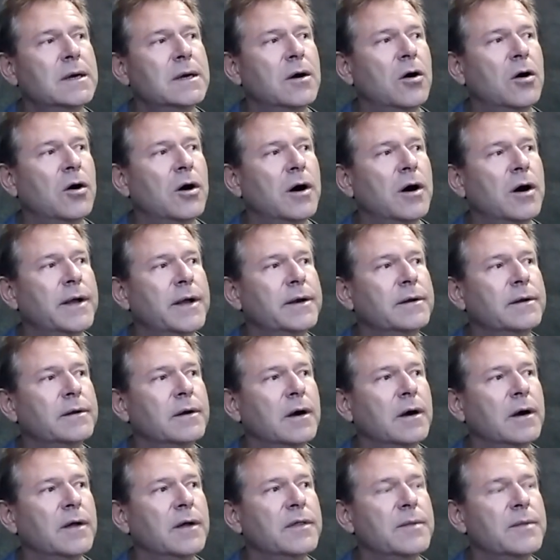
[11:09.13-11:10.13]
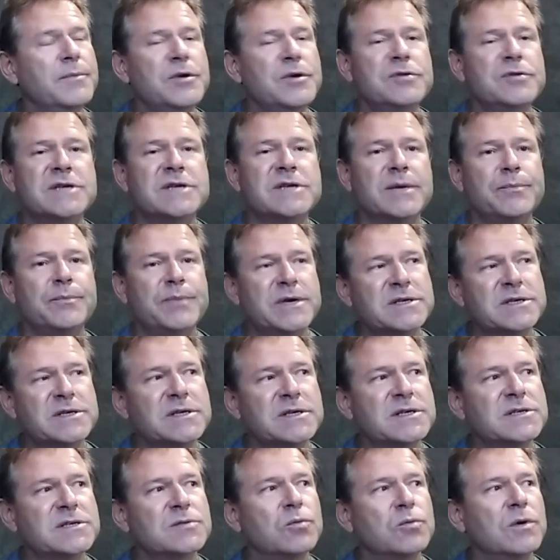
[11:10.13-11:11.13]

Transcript: on on the music business,